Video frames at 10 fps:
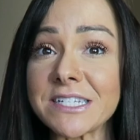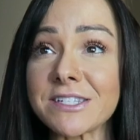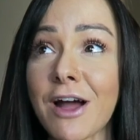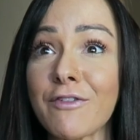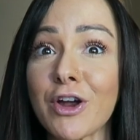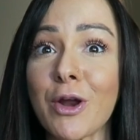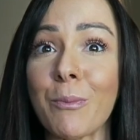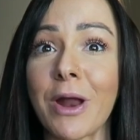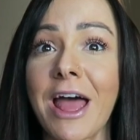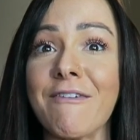discovered,
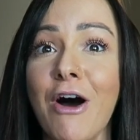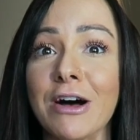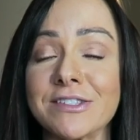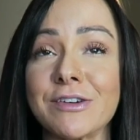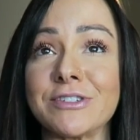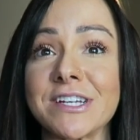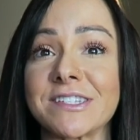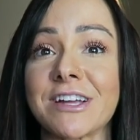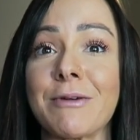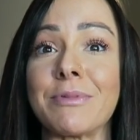but I've also
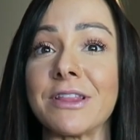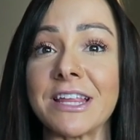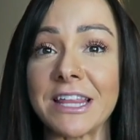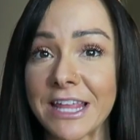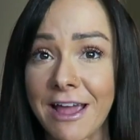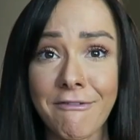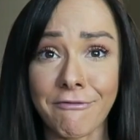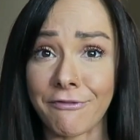just completely